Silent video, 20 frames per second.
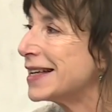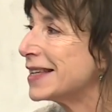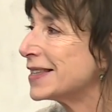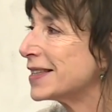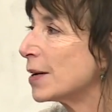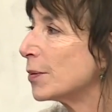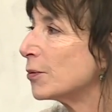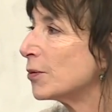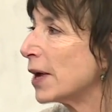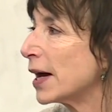
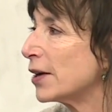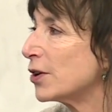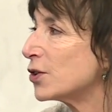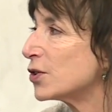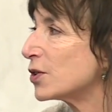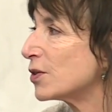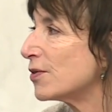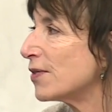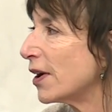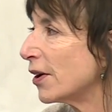Some
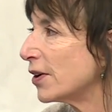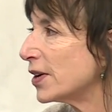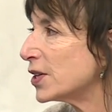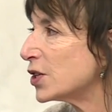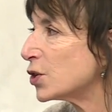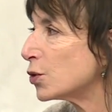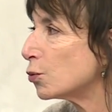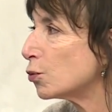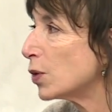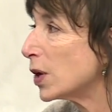writers are very
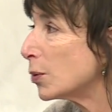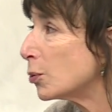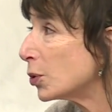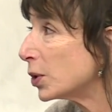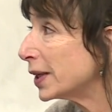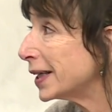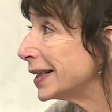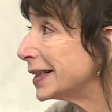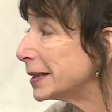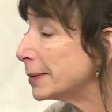
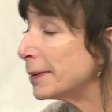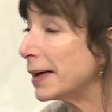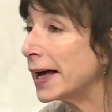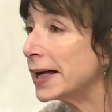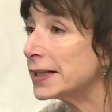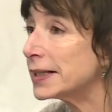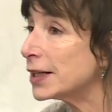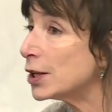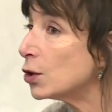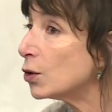cerebrally
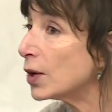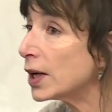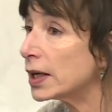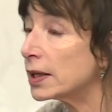demanding.